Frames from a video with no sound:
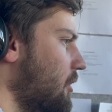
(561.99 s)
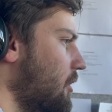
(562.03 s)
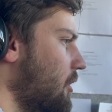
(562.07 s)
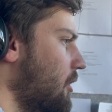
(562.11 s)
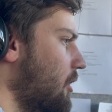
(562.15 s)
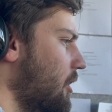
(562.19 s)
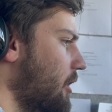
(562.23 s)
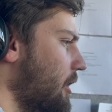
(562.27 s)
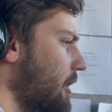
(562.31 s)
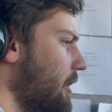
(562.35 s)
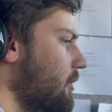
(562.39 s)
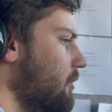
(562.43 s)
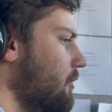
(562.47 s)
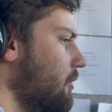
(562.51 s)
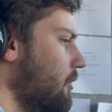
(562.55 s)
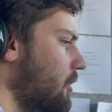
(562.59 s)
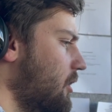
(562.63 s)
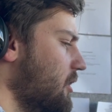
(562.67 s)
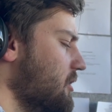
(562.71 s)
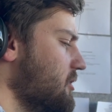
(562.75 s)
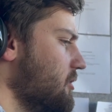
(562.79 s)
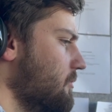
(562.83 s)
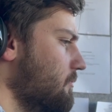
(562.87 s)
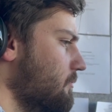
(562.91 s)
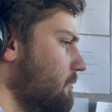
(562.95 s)
All right,
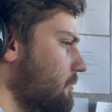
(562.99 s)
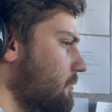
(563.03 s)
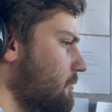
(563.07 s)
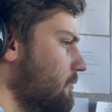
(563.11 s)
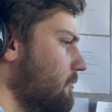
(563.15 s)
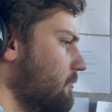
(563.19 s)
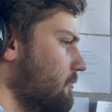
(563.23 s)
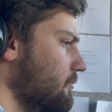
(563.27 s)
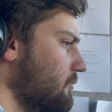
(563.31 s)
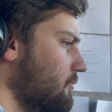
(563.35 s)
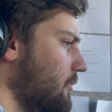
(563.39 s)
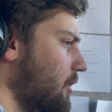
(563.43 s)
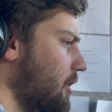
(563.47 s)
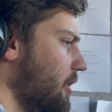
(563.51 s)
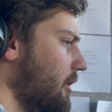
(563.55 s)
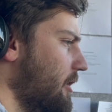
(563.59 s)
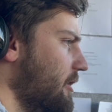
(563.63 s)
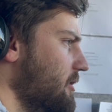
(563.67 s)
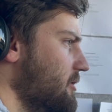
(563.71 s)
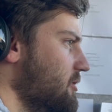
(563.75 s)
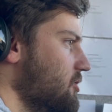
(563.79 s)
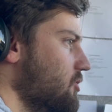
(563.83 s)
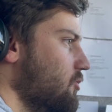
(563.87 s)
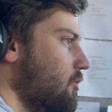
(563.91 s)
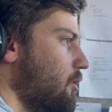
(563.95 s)
awesome. All
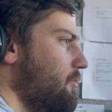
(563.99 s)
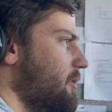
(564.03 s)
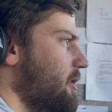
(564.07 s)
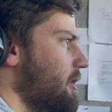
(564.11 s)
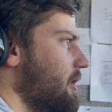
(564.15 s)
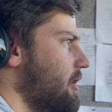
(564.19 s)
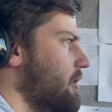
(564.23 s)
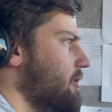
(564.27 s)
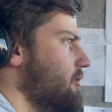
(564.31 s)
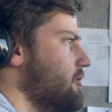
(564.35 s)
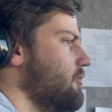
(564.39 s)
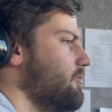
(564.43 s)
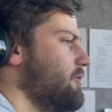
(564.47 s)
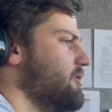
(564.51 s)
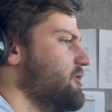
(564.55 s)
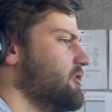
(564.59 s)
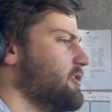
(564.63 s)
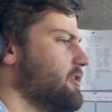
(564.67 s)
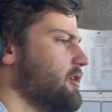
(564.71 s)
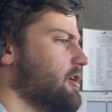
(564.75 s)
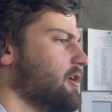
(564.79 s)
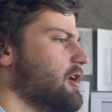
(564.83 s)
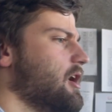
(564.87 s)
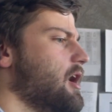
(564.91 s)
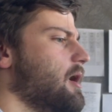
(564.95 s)
right, so what we got to do, we just
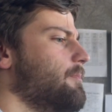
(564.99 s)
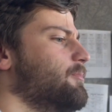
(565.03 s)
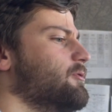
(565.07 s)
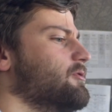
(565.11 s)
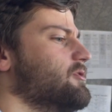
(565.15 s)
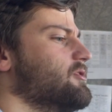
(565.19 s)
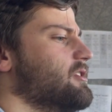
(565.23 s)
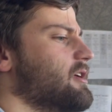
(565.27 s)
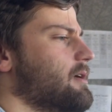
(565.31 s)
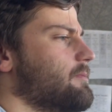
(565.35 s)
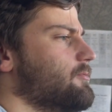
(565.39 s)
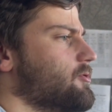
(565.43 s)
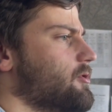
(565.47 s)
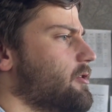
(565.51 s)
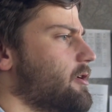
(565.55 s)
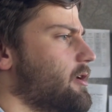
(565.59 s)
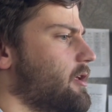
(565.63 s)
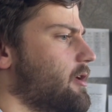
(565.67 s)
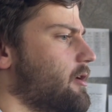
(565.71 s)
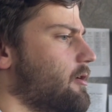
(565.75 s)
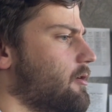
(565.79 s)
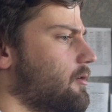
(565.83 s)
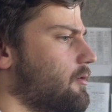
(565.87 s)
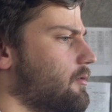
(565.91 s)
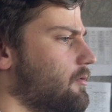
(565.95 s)
got a couple steps right
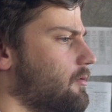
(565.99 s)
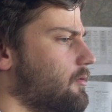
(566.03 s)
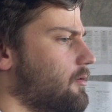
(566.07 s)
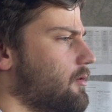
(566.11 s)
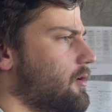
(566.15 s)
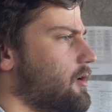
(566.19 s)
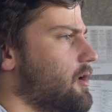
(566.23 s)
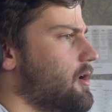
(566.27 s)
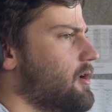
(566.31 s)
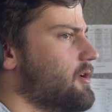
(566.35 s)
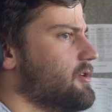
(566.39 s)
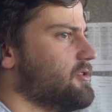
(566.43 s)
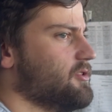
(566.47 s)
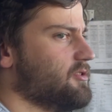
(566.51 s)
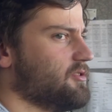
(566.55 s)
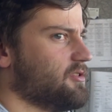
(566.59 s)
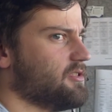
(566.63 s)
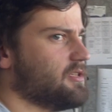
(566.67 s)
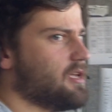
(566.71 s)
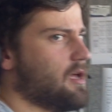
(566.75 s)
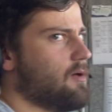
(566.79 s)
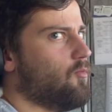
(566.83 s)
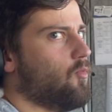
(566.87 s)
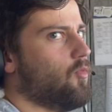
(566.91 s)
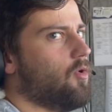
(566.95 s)
here. So
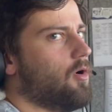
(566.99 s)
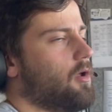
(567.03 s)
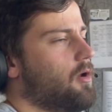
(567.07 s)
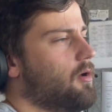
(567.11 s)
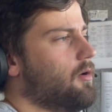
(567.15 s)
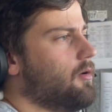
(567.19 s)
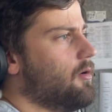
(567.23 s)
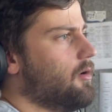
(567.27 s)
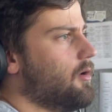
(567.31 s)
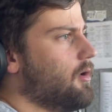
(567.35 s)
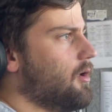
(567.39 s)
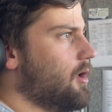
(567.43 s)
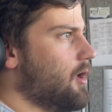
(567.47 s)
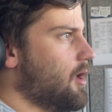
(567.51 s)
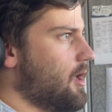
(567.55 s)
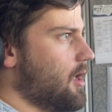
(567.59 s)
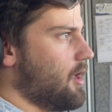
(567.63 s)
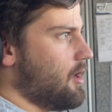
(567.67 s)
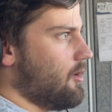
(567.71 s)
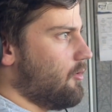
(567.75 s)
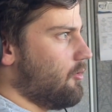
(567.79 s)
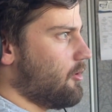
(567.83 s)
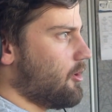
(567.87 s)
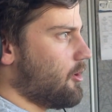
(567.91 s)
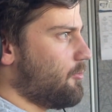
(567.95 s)
step 1,
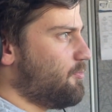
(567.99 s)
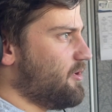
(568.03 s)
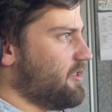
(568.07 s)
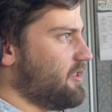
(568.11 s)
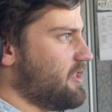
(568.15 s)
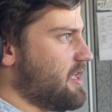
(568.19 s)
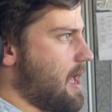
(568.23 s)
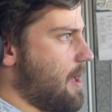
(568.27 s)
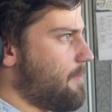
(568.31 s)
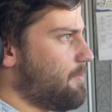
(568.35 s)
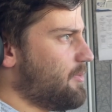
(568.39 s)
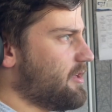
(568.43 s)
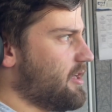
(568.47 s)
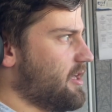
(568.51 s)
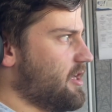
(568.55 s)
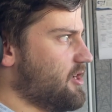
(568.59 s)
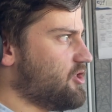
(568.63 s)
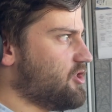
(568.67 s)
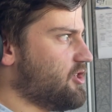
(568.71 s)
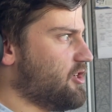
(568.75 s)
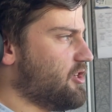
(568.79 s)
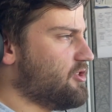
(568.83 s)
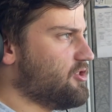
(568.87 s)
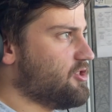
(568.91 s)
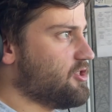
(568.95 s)
we're going to put the
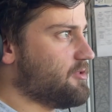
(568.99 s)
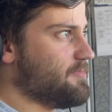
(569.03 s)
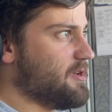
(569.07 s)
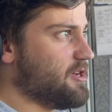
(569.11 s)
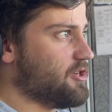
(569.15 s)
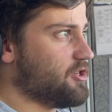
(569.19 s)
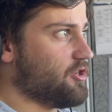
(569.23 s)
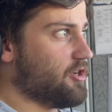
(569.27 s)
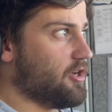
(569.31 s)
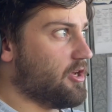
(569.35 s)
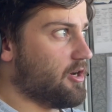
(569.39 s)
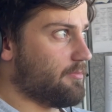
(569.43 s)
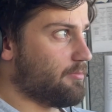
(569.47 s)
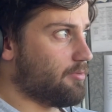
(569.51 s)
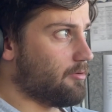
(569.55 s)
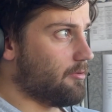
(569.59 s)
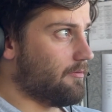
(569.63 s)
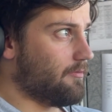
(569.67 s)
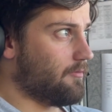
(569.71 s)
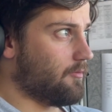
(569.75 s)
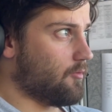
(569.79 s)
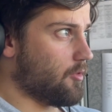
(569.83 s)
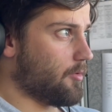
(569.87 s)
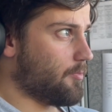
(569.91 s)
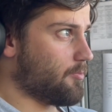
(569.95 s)
application in, just make sure you get
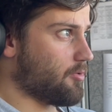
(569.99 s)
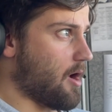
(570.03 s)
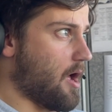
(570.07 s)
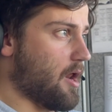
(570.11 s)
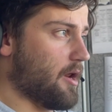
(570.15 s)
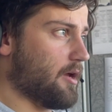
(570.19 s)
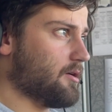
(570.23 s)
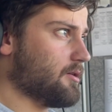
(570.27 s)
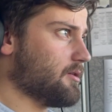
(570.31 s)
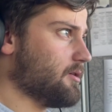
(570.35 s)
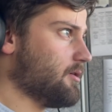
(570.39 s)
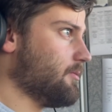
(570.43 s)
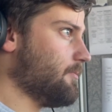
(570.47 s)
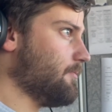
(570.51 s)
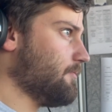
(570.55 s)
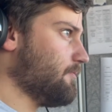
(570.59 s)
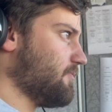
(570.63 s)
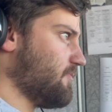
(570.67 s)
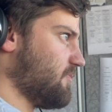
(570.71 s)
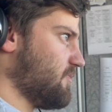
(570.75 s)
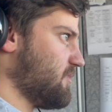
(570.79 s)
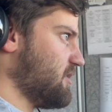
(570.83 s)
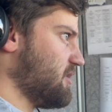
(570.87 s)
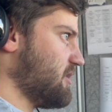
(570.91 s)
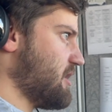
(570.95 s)
approved for the product.
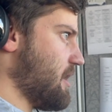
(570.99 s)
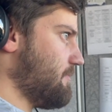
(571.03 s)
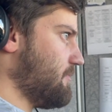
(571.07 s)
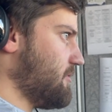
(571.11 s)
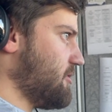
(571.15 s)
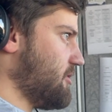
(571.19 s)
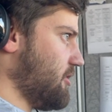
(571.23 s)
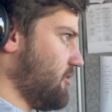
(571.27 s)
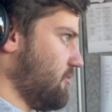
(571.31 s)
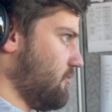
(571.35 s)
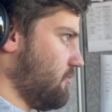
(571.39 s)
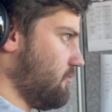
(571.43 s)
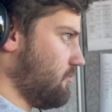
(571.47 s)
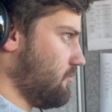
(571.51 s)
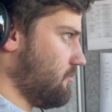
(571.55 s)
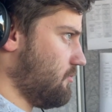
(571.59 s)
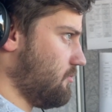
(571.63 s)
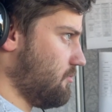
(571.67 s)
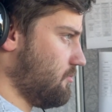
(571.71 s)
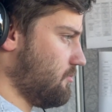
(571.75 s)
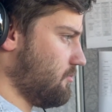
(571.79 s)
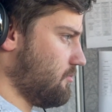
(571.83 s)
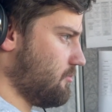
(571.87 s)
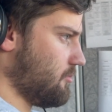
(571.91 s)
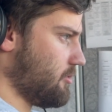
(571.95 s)
Step 2,
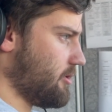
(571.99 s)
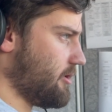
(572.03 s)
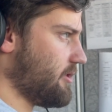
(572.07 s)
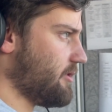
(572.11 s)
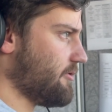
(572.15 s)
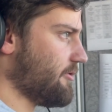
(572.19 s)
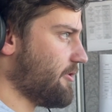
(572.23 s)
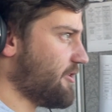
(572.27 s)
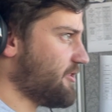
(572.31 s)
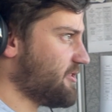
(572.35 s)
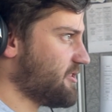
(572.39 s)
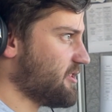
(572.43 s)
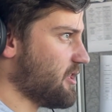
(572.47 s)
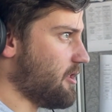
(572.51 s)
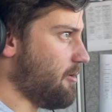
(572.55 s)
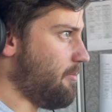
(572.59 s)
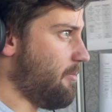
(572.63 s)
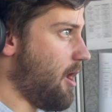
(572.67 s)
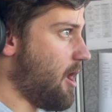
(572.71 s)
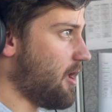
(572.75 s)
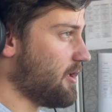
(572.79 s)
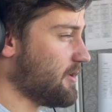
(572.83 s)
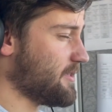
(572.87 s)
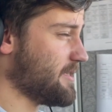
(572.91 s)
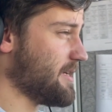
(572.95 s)
all right, they're going to send the
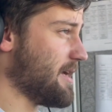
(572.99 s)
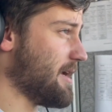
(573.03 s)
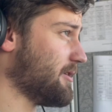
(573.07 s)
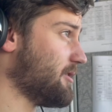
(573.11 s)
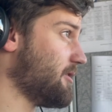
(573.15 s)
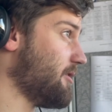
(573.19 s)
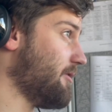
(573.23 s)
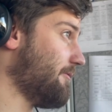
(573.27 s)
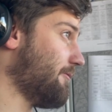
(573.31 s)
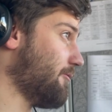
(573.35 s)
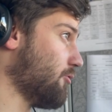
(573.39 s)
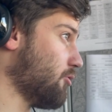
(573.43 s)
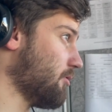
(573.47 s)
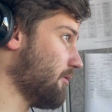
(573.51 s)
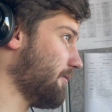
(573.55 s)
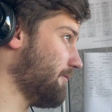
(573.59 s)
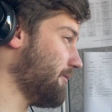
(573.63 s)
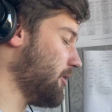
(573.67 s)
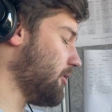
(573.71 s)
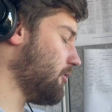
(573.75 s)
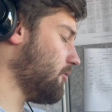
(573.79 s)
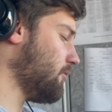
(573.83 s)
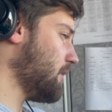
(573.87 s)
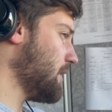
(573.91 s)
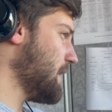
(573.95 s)
policy out to you for
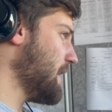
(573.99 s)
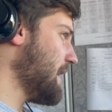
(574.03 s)
review.